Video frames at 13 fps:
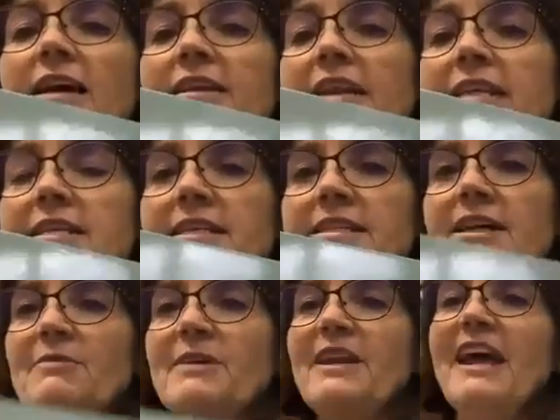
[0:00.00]
Nancy
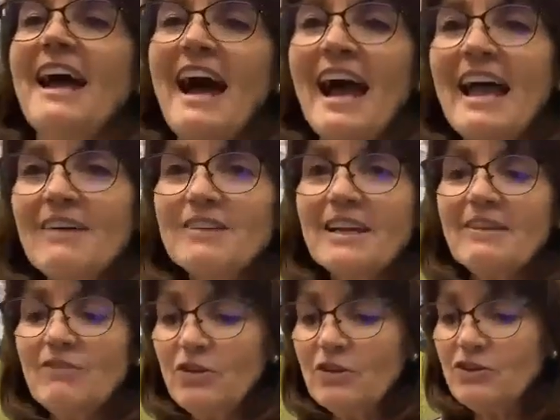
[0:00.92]
Tillman. I have to
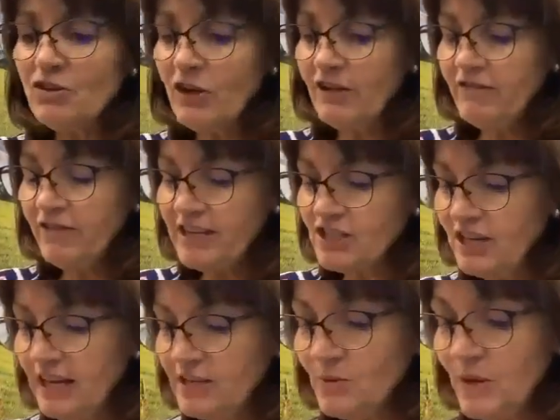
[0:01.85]
give you a true
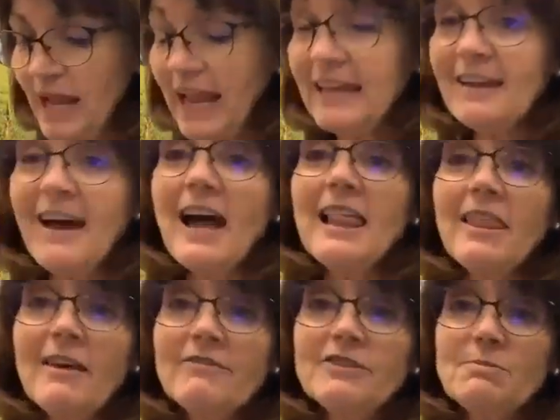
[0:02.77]
confession as we end. I
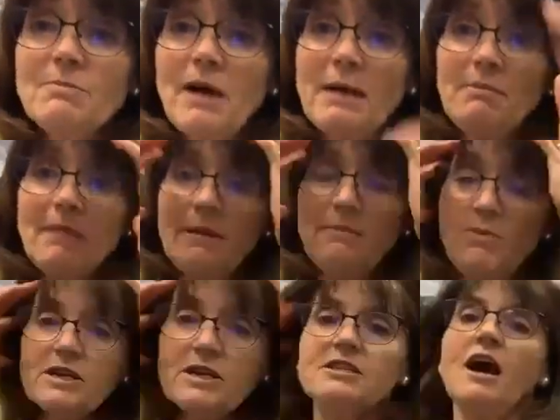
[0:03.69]
love to buy my
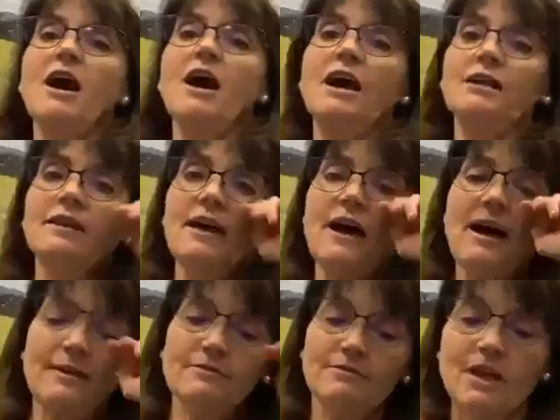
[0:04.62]
books
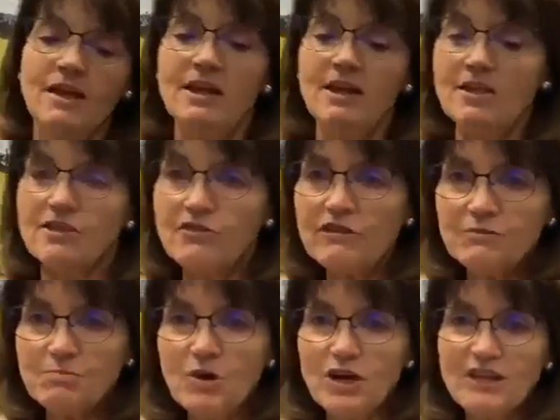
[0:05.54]
on
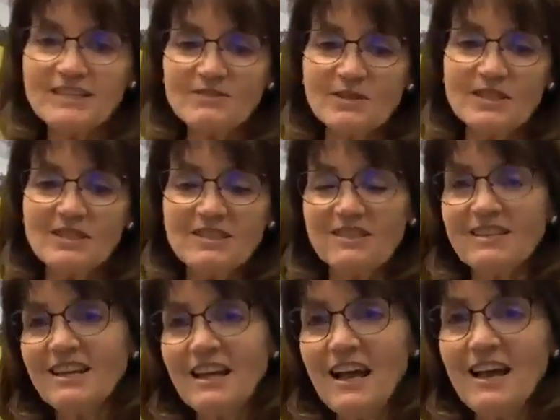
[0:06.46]
Thrift Books, which is
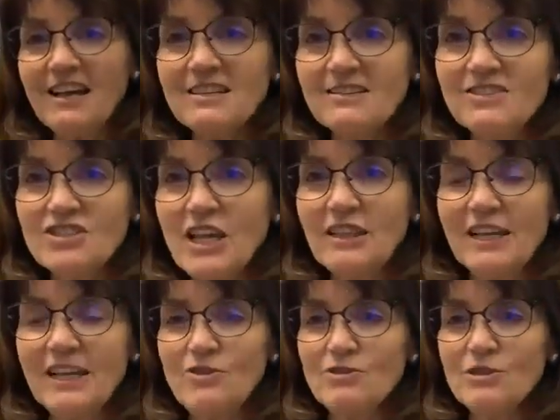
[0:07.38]
a gently
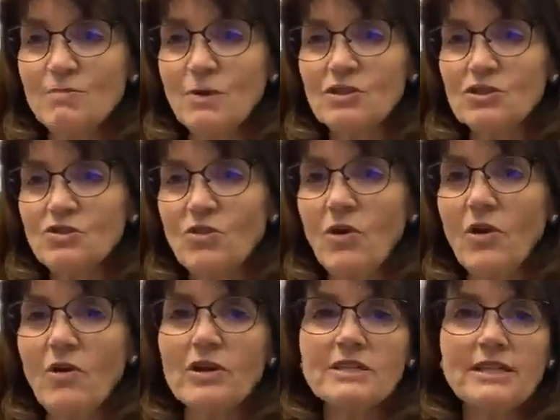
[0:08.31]
used
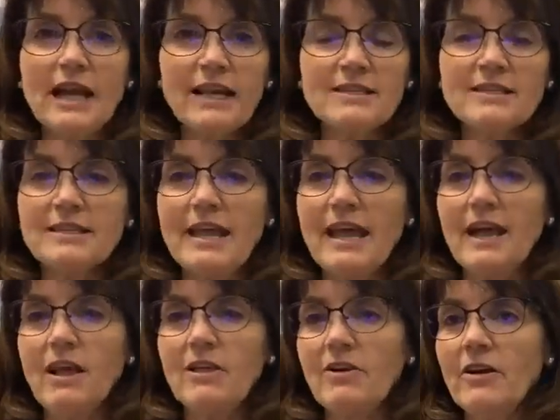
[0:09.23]
bookstore, or Second
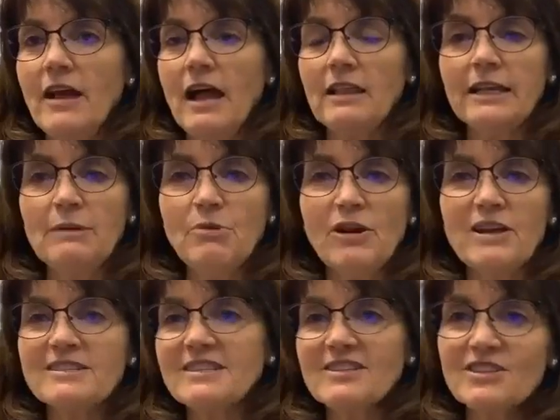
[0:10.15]
Sale, or a
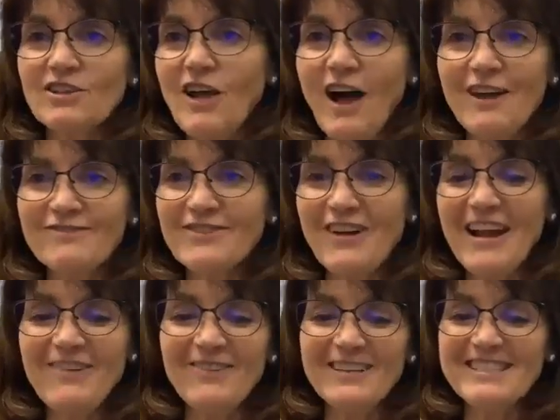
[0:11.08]
Libris. There's a lot of
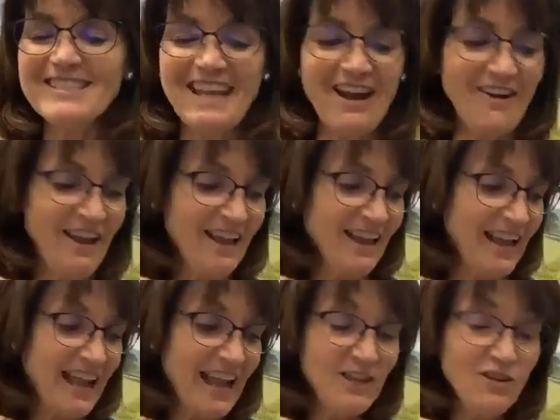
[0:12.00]
great ones there.
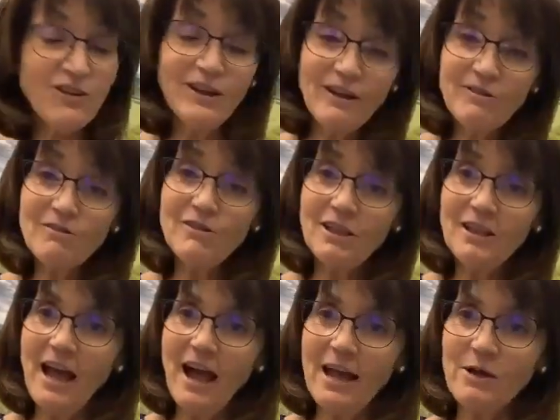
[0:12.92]
And you can get
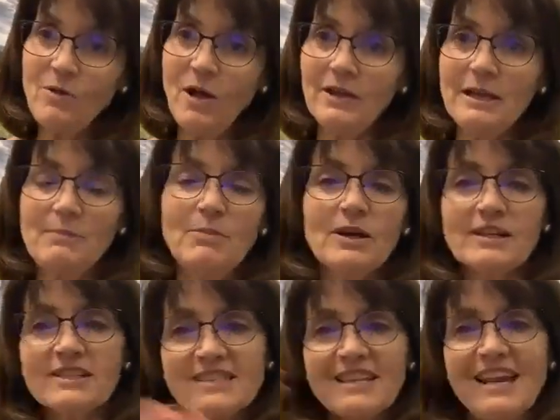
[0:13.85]
really high quality
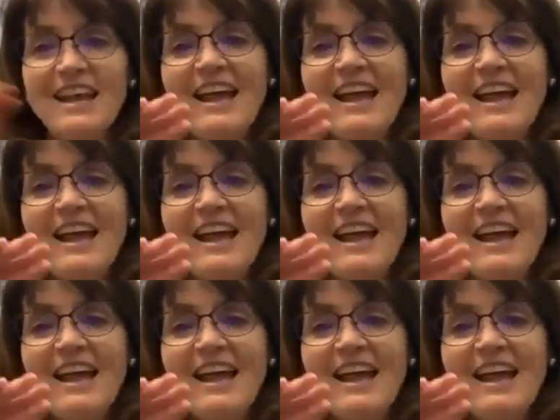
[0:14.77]
books